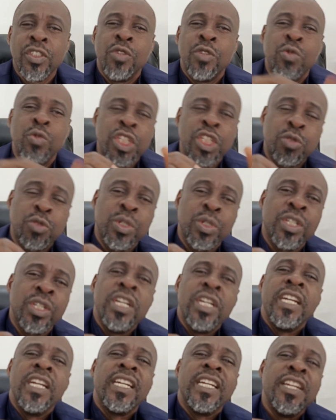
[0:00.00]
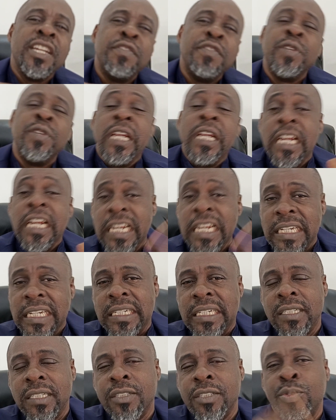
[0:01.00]
which will give you a
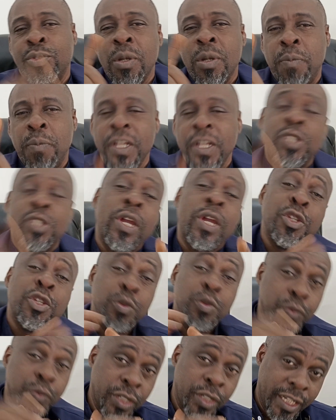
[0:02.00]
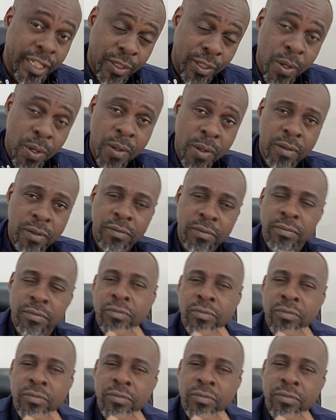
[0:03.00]
link to a place where you book a call.